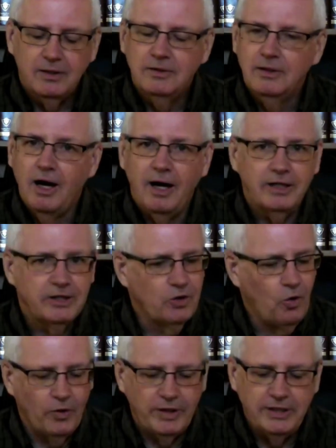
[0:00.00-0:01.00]
not
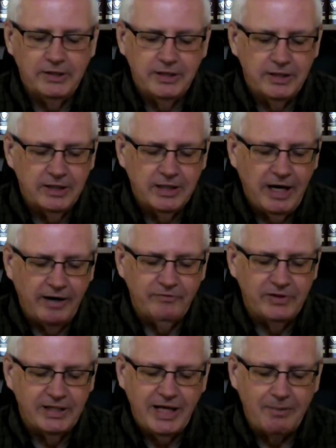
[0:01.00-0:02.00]
according to the
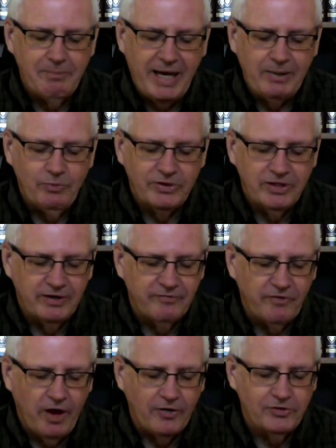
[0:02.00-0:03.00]
covenant I made with their
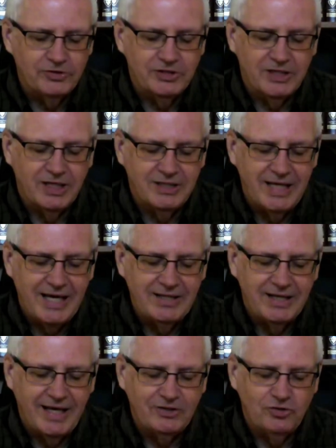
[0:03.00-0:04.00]
fathers in the day
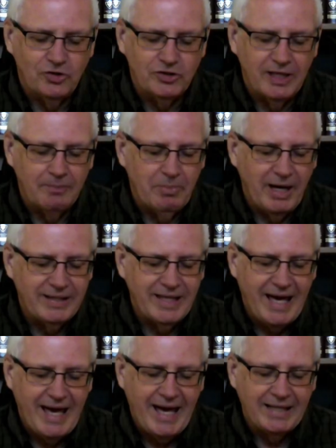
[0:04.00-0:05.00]
that I took them by the
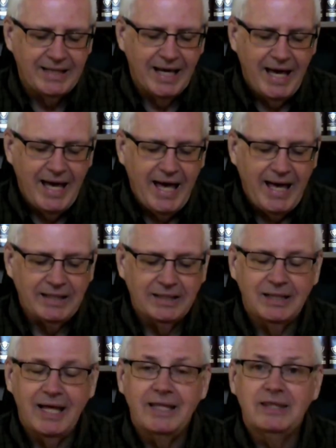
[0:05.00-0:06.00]
hand
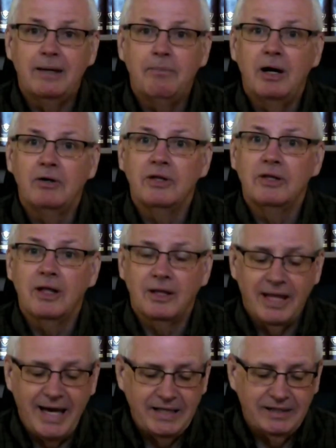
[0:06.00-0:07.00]
and led them out of the
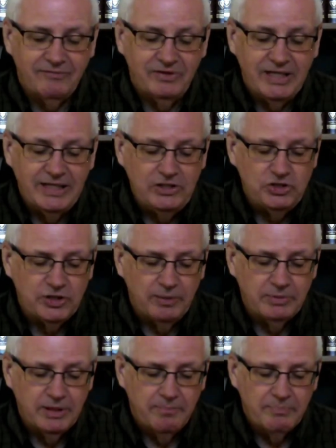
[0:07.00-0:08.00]
land of
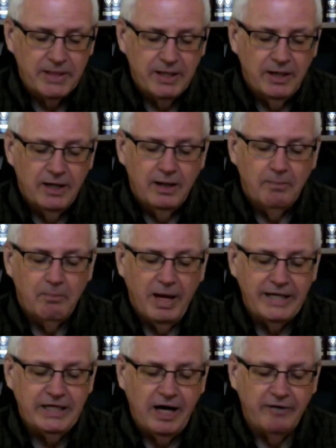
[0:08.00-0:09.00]
Egypt.
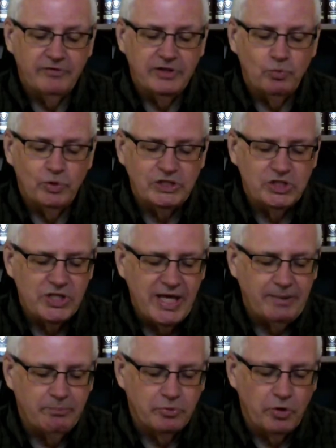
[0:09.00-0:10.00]
My covenant which
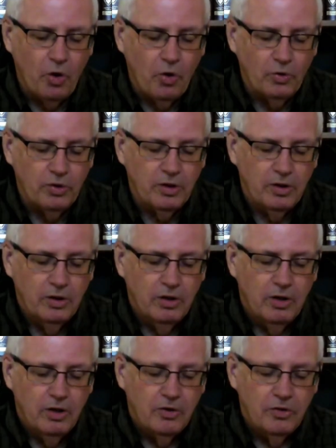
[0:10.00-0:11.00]
they broke,
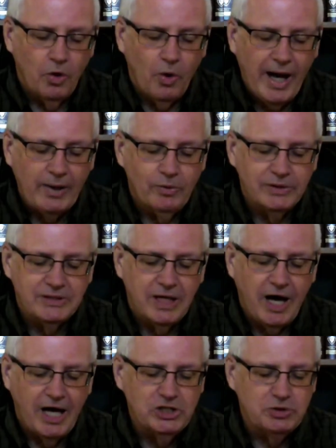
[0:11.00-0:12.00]
though I was
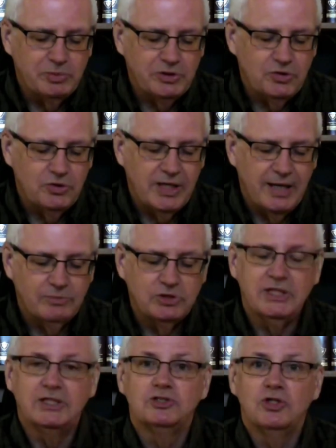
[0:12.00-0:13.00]
a husband to them,
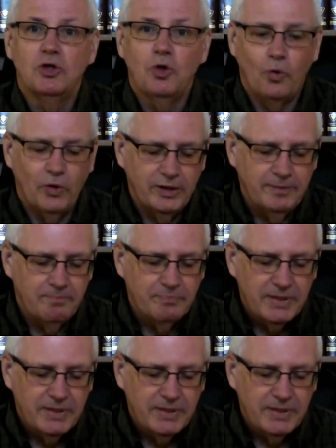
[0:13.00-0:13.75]
says the Lord.